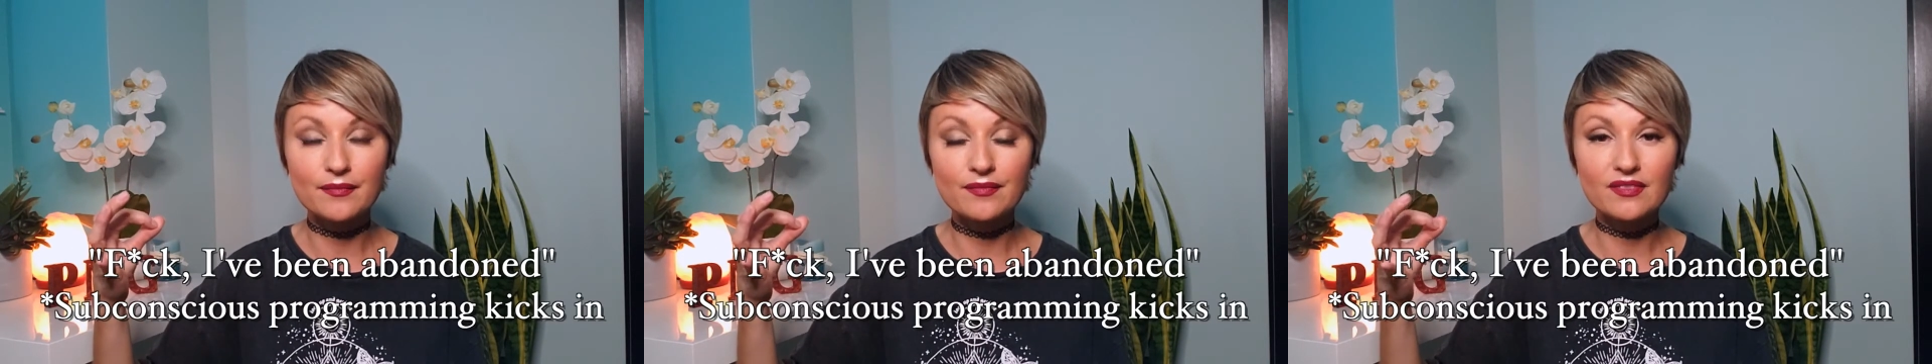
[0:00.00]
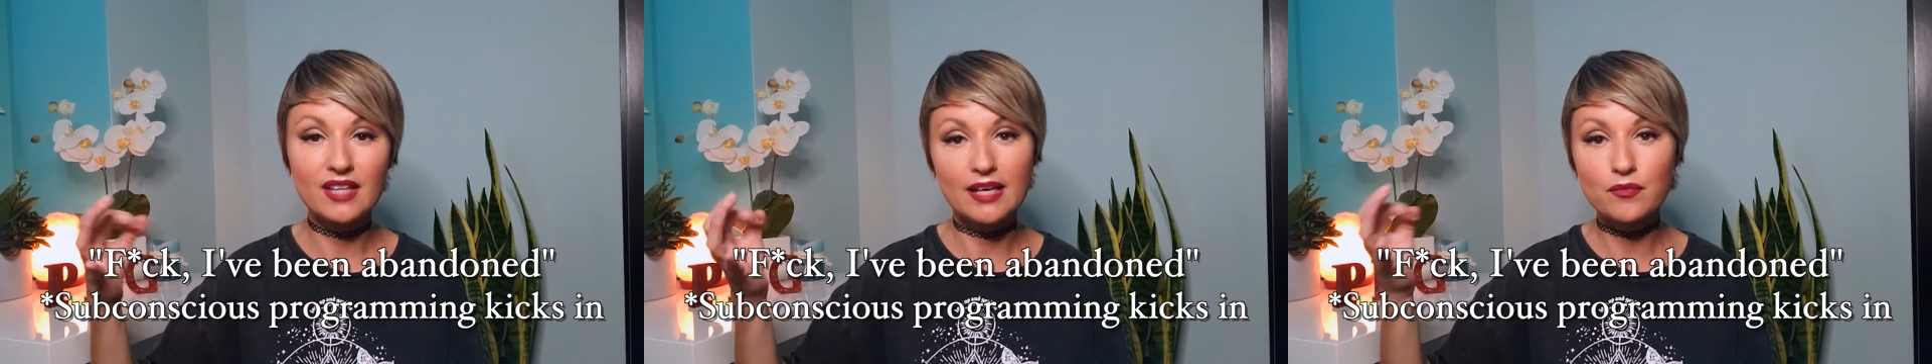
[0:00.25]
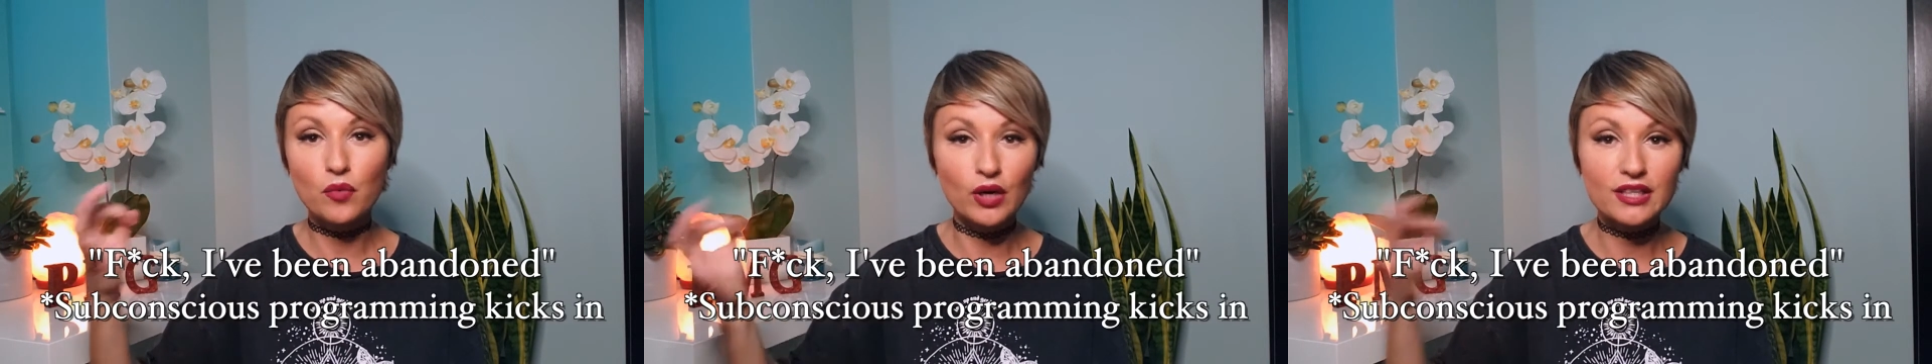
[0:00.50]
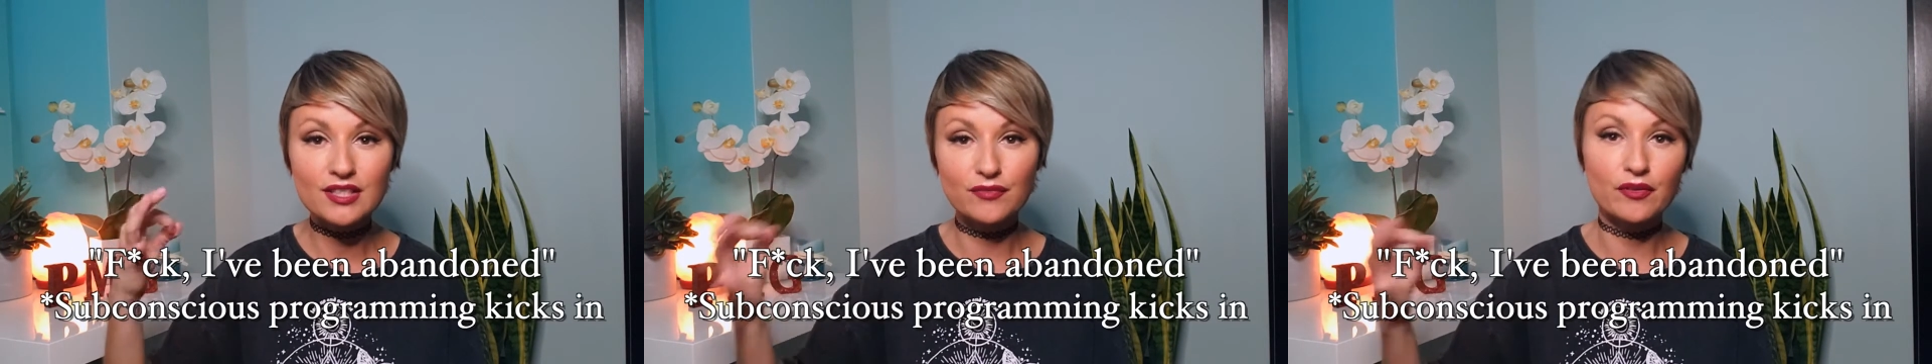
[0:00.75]
that
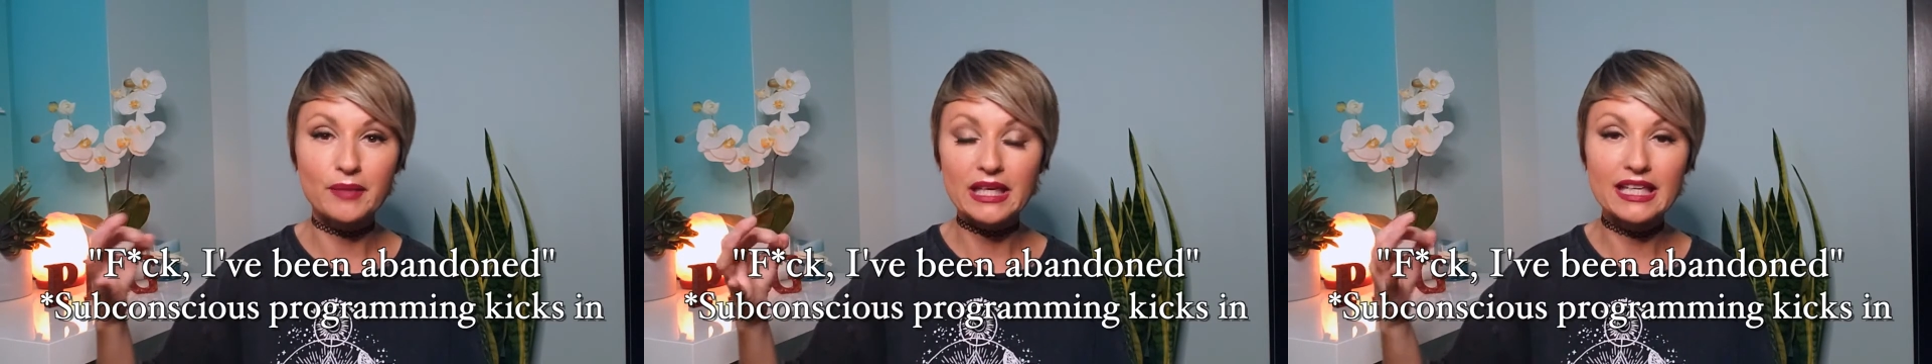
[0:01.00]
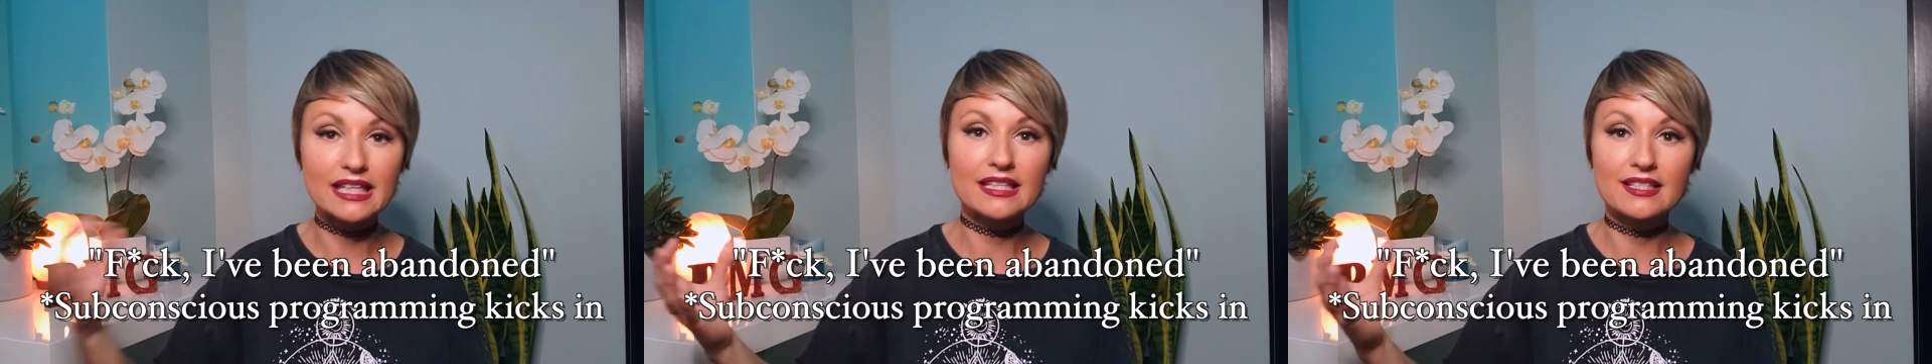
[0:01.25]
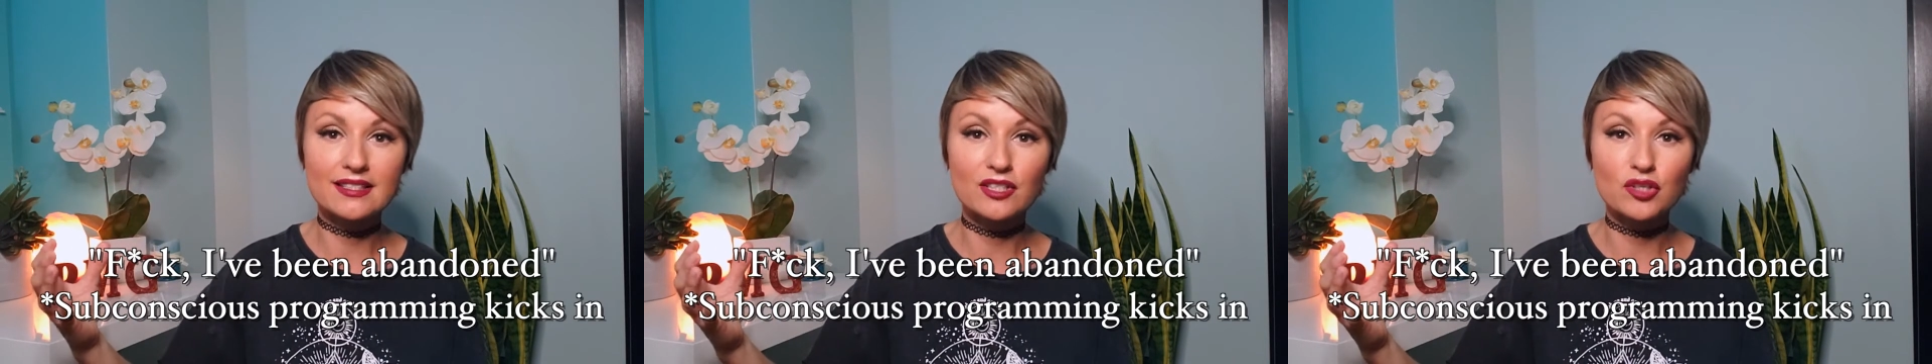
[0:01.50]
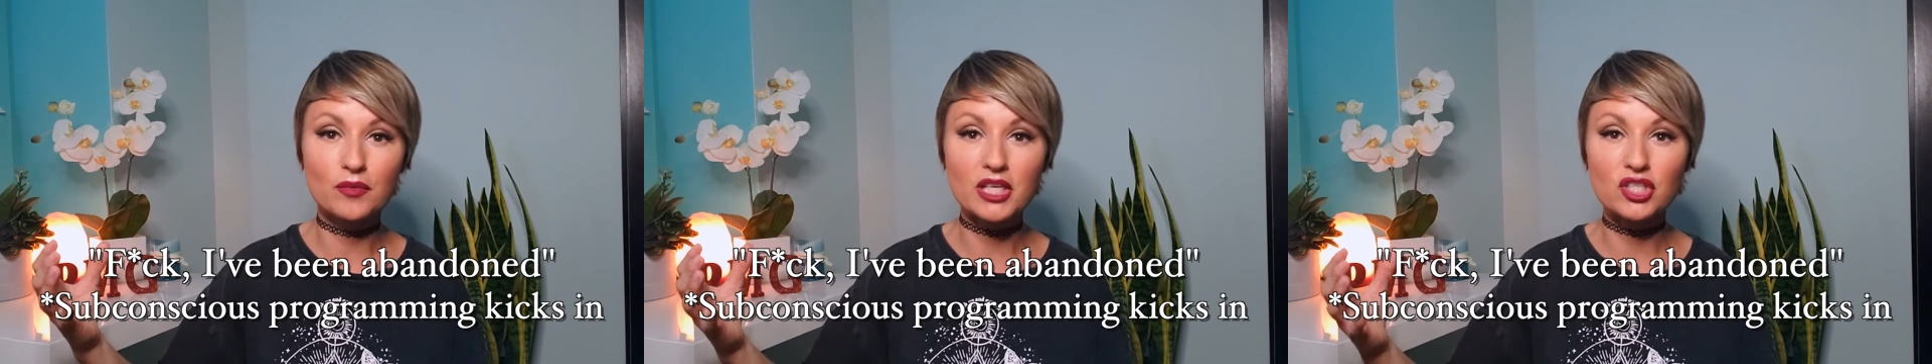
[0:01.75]
works for me in this
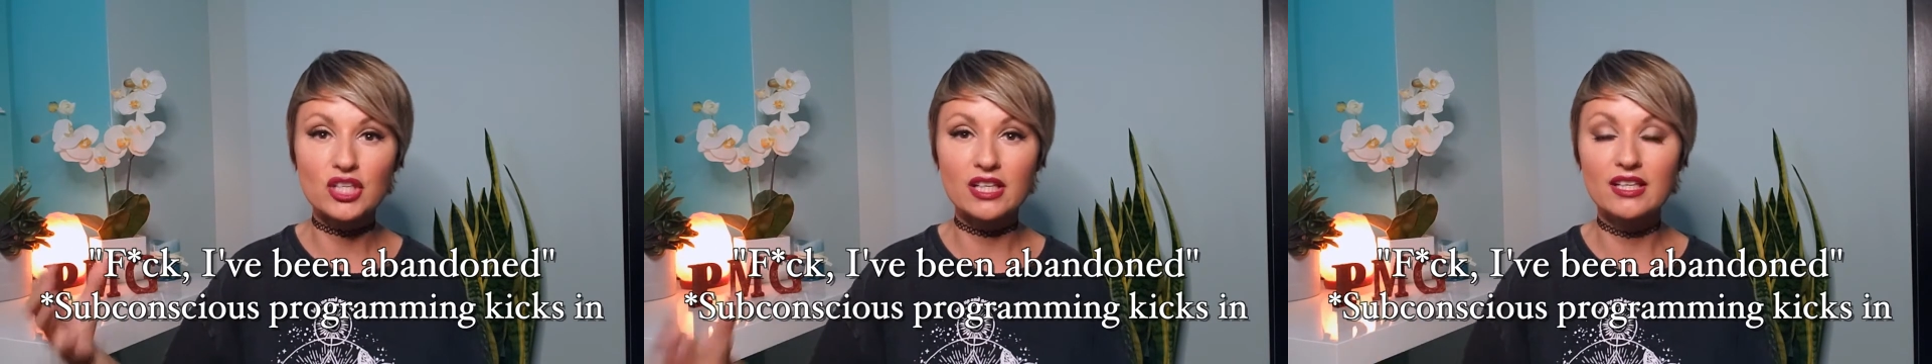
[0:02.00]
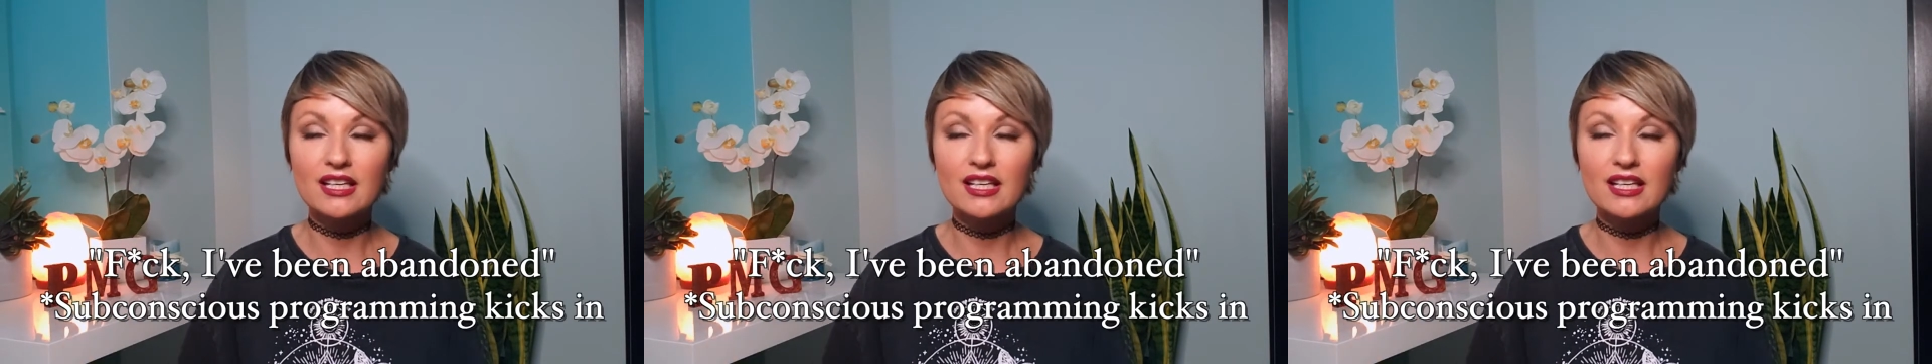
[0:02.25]
situation.